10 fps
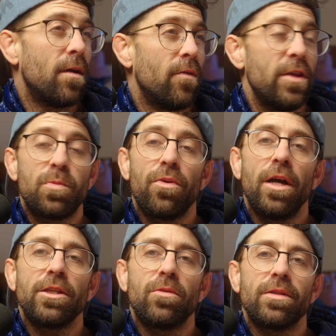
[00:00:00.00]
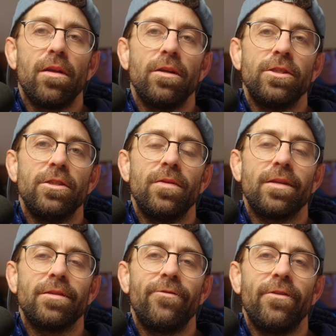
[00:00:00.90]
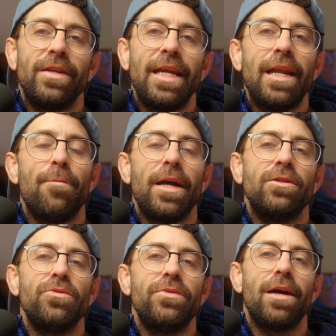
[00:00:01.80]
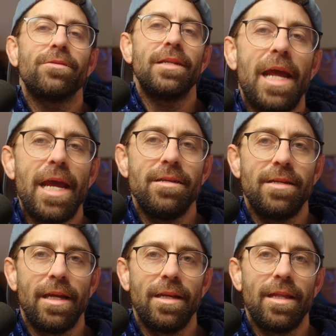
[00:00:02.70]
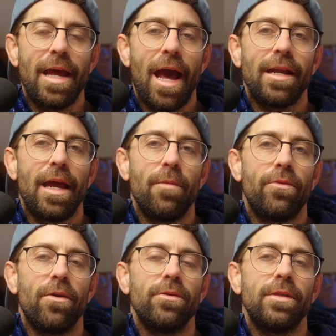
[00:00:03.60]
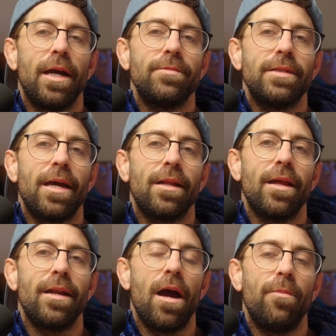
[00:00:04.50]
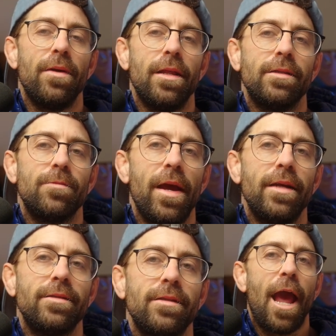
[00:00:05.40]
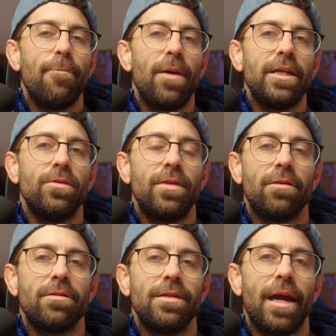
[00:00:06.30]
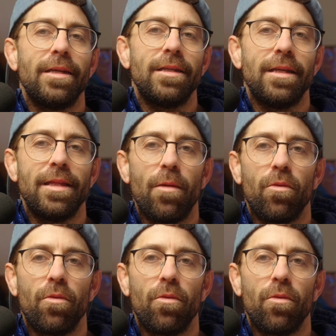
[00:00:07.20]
This project was launched in 2015, and by 2018, they had a prototype satellite up in space, and by 2019, they